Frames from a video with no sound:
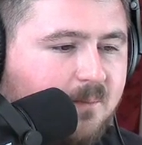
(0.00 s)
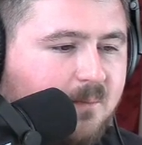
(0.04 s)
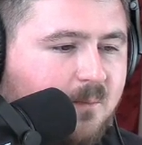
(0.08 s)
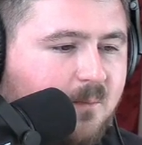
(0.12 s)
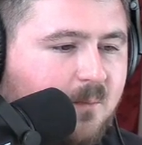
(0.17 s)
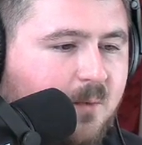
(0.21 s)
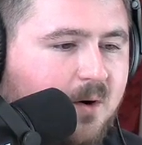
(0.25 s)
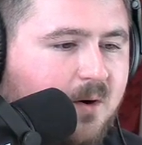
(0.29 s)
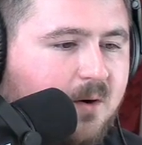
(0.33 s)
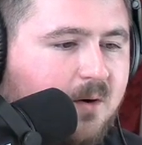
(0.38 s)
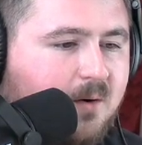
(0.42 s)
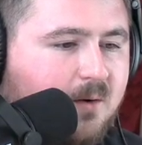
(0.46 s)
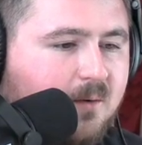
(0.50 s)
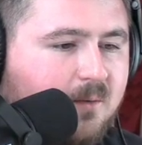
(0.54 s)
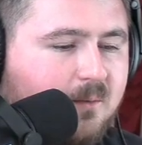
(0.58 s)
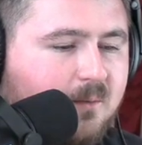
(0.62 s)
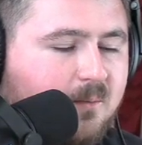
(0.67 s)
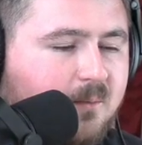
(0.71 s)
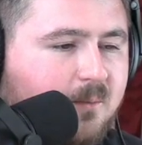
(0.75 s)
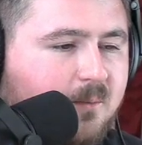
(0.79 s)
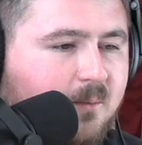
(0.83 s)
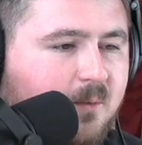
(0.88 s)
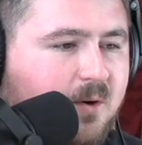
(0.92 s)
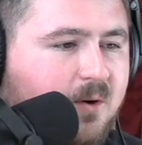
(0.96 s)
What
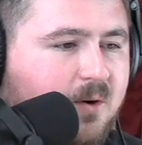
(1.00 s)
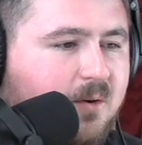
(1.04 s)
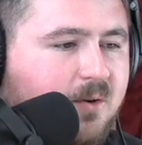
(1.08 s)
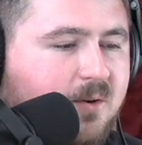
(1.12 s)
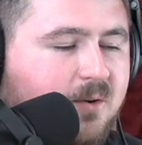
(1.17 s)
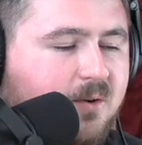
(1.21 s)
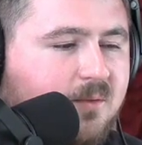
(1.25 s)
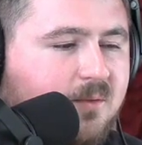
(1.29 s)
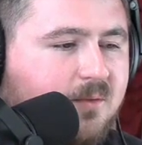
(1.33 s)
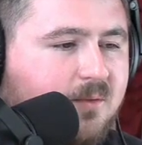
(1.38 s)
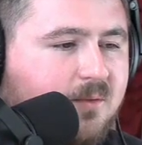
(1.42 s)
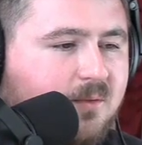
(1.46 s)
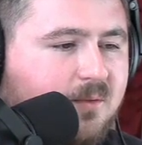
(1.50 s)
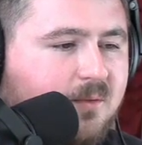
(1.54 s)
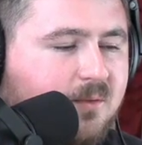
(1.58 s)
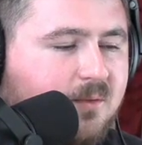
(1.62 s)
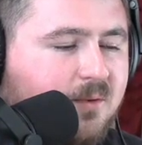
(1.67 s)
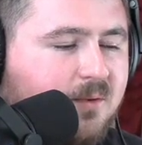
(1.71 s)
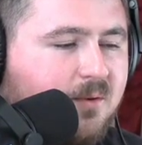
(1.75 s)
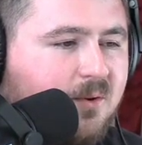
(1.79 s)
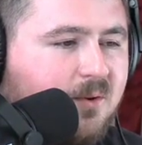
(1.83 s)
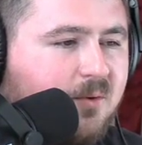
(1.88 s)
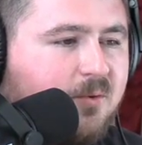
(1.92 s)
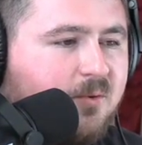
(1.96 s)
are
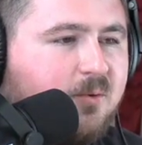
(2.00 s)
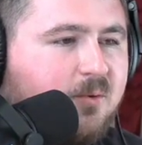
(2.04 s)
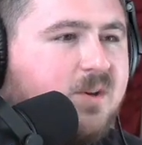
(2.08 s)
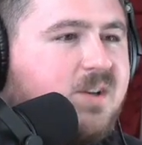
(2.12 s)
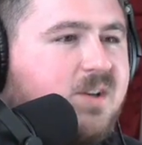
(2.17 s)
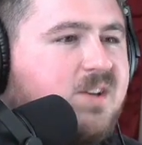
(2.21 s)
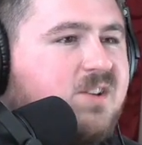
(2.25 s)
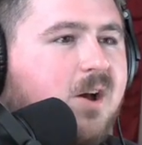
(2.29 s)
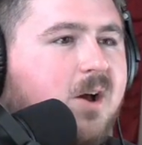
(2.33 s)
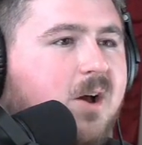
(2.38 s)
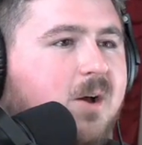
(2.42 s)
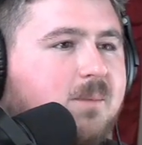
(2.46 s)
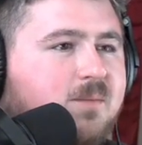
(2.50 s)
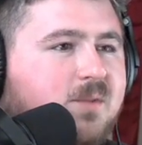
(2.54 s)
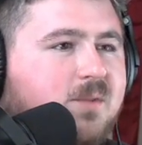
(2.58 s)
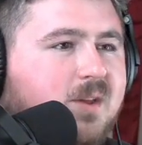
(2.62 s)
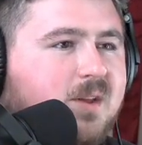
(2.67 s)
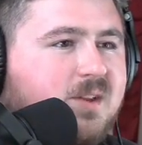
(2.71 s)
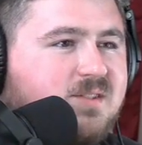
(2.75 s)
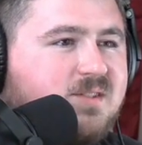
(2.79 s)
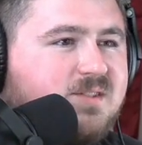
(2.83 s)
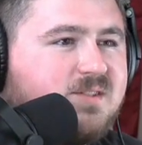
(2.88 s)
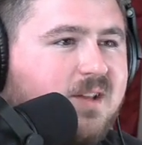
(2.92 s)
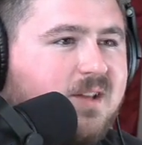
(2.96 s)
your 3 top
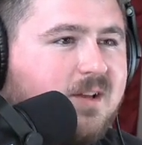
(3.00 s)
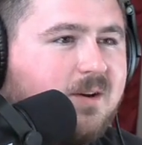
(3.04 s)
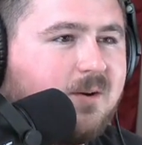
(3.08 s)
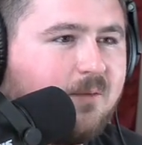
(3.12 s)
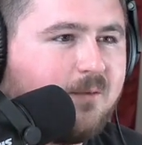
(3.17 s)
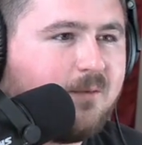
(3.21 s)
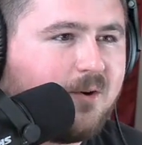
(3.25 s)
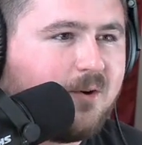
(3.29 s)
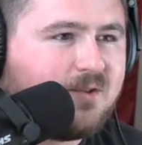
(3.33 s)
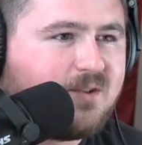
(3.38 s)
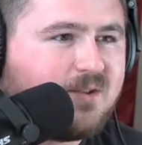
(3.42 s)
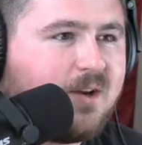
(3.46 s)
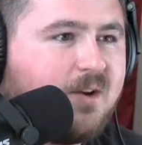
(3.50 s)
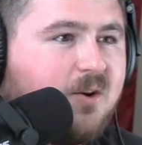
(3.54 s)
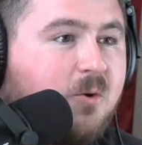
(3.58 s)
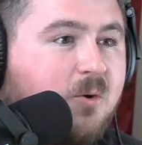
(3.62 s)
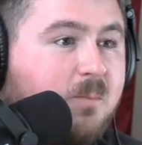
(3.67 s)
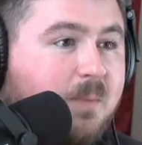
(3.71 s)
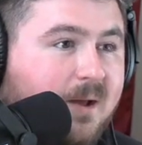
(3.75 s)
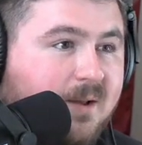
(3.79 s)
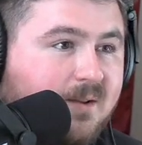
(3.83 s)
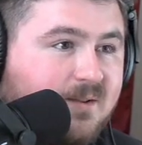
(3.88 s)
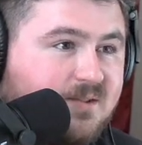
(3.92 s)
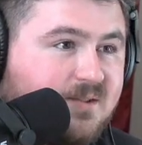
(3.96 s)
things that are first? I know
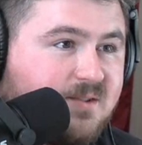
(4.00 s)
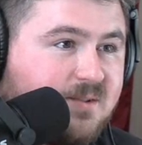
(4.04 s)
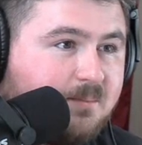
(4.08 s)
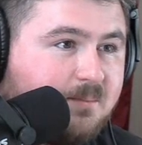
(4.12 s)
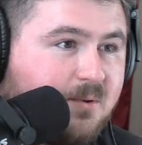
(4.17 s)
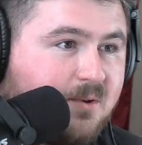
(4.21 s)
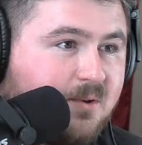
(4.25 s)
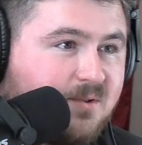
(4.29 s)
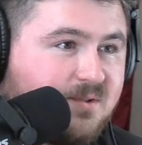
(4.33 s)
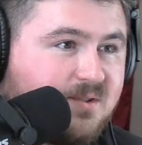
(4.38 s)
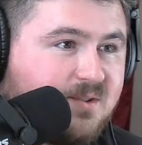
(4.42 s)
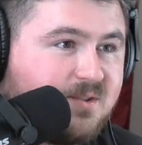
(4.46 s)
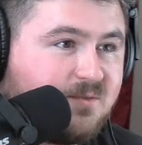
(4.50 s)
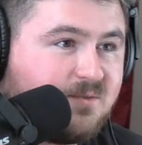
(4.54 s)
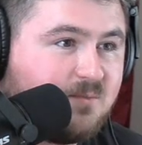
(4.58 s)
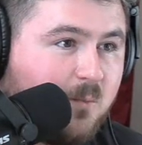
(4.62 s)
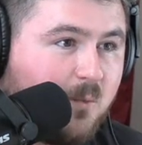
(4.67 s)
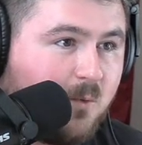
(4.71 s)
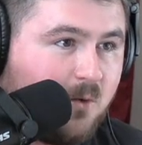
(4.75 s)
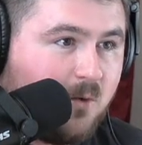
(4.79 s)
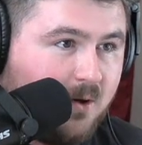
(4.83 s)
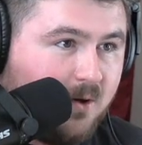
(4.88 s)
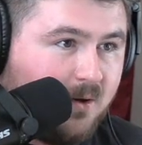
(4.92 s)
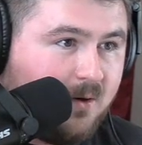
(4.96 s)
balancing books is
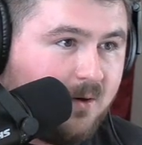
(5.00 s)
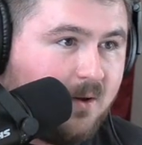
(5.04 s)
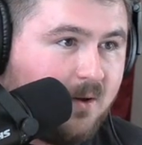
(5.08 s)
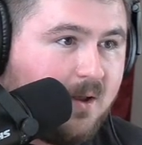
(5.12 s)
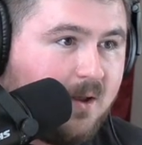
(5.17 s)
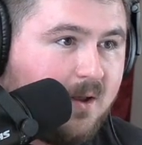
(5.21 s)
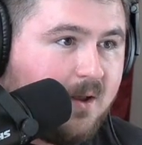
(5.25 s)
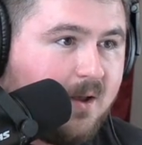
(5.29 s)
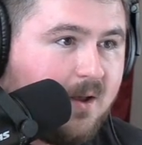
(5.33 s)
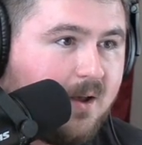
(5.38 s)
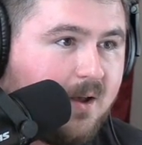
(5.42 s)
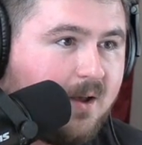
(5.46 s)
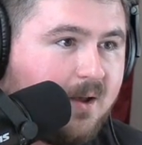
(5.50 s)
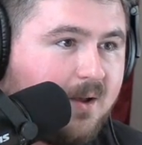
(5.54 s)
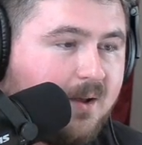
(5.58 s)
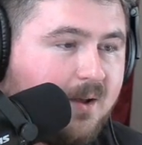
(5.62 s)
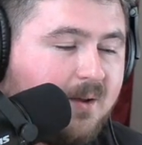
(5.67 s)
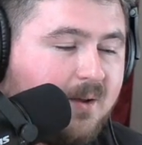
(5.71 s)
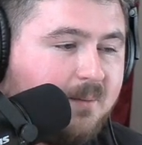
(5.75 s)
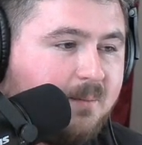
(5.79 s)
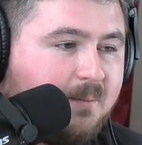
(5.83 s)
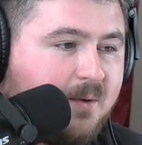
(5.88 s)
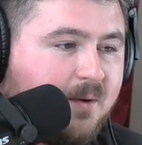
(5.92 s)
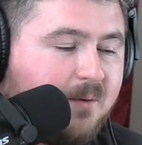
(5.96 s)
one,
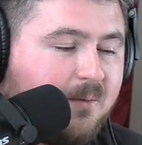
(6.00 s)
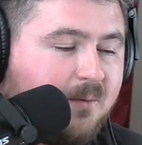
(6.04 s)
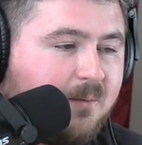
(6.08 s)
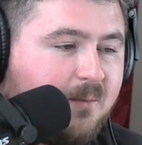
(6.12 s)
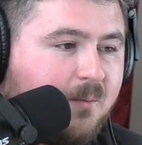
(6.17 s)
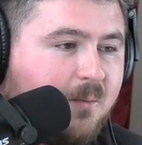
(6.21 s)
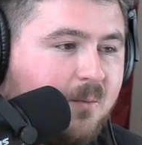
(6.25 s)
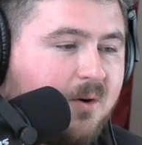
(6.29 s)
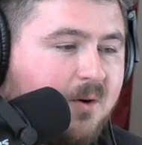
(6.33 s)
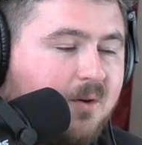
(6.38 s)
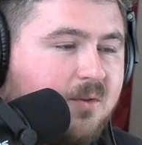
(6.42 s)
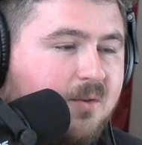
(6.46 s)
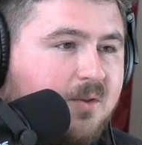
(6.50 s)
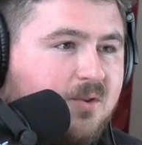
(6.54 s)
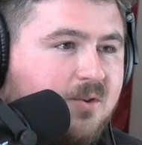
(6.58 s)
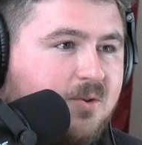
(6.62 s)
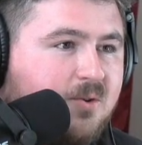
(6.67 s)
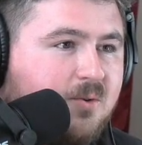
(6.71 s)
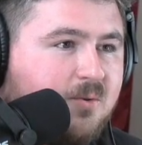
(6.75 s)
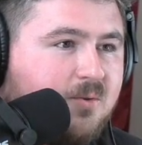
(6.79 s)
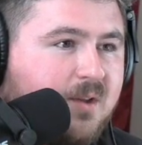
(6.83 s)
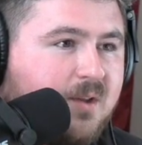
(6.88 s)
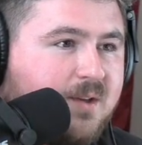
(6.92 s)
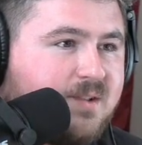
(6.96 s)
but what are the 2
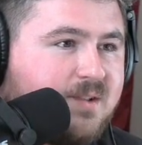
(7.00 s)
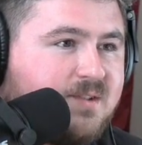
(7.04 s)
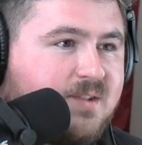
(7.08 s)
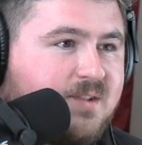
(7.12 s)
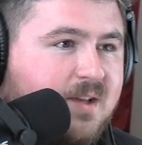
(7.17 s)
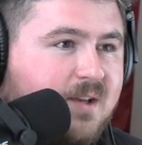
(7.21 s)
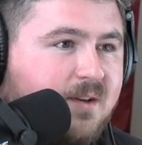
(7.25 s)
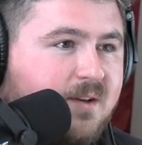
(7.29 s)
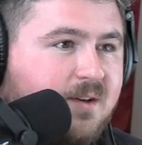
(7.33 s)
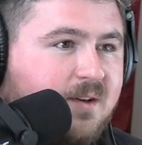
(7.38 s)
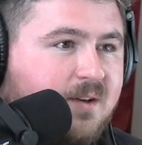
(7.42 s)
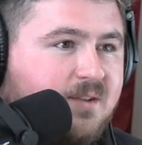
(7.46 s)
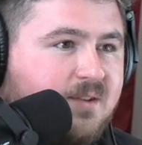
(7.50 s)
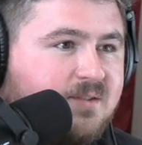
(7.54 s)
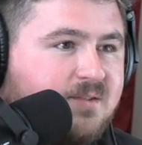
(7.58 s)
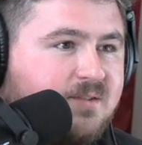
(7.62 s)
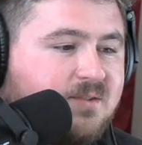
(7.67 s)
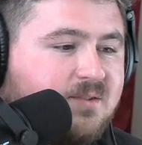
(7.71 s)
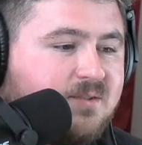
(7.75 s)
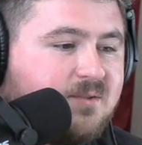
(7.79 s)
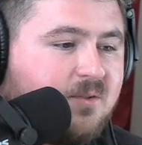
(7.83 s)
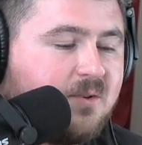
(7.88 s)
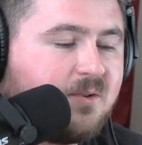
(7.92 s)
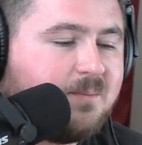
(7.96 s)
things that is
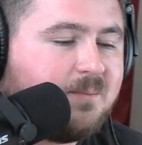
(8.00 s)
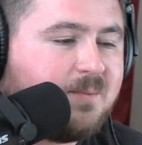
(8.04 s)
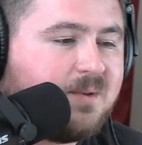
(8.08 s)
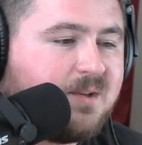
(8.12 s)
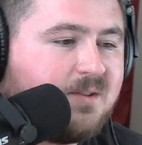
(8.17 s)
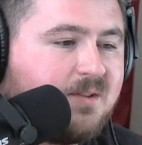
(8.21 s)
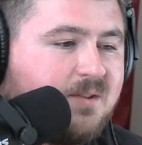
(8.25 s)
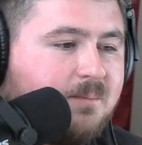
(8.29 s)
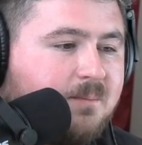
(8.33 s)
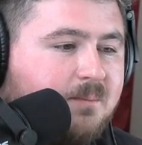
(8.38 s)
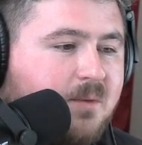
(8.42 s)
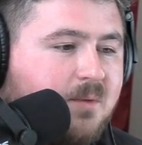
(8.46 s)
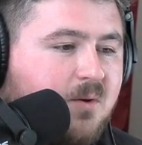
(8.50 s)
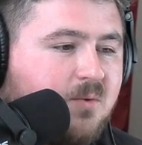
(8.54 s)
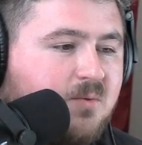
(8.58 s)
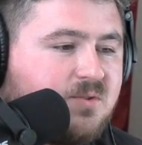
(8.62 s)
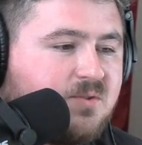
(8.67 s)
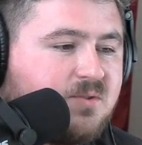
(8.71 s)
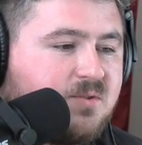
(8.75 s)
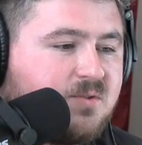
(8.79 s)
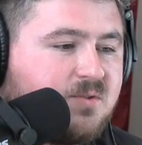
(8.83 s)
going to be the most